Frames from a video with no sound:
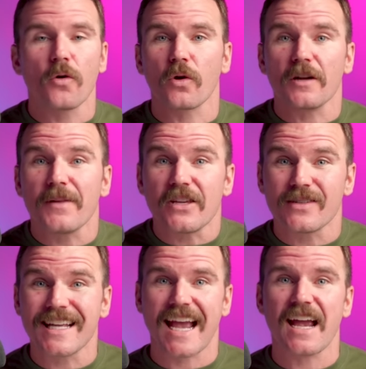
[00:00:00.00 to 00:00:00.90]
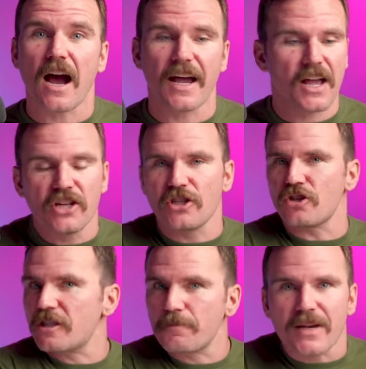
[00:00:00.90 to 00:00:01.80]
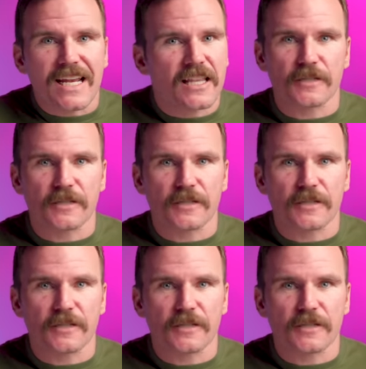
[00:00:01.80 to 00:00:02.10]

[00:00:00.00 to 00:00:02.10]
we're gonna be using AI to speed